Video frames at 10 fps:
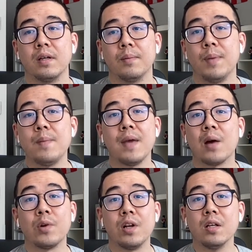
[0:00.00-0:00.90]
Maybe I
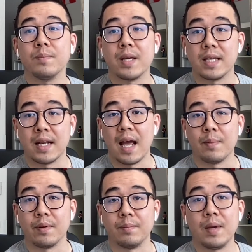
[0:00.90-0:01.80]
will not make it
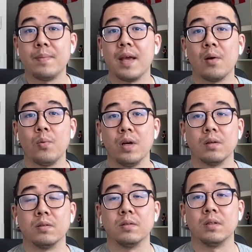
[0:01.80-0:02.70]
happen, maybe I
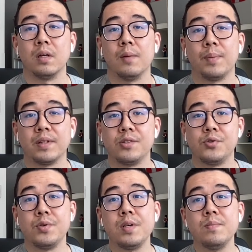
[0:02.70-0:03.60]
will. But the
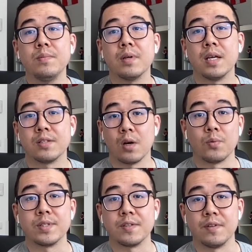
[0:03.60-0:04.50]
dream is
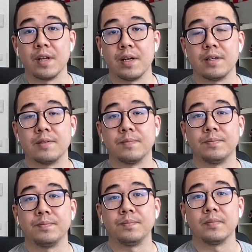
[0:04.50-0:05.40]
always there.
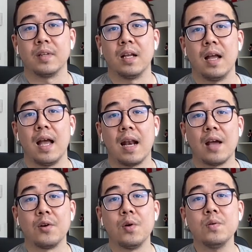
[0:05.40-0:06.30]
And I
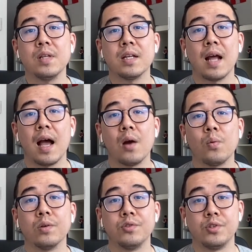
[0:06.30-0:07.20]
know that I
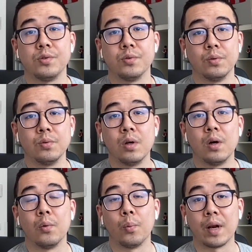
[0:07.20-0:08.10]
will do
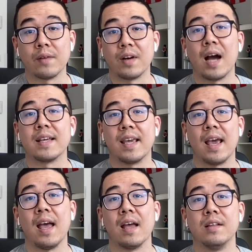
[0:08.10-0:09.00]
whatever I
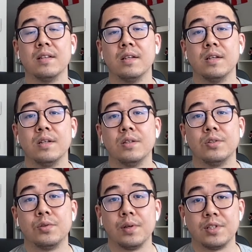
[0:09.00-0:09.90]
can
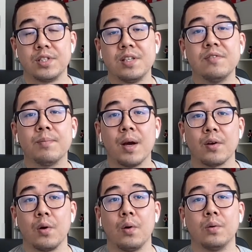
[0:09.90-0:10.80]
to achieve my
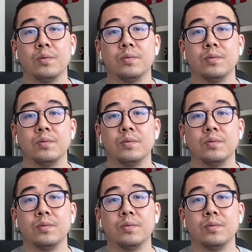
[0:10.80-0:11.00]
goal.